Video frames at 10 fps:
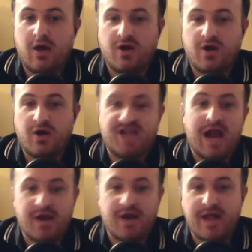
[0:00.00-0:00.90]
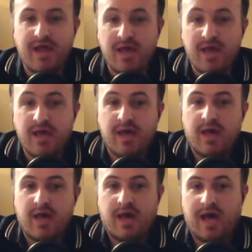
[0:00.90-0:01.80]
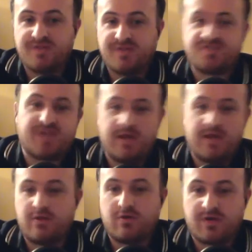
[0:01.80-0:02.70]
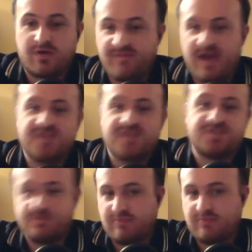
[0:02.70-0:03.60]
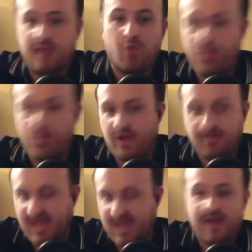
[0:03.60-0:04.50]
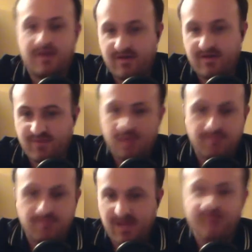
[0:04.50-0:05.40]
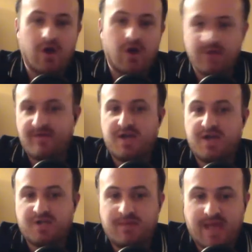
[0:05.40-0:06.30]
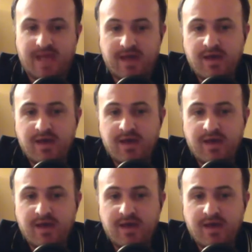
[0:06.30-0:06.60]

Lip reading: on a Saturday and say, you know, confess, I'm gay. I've got a confession, I'm gay.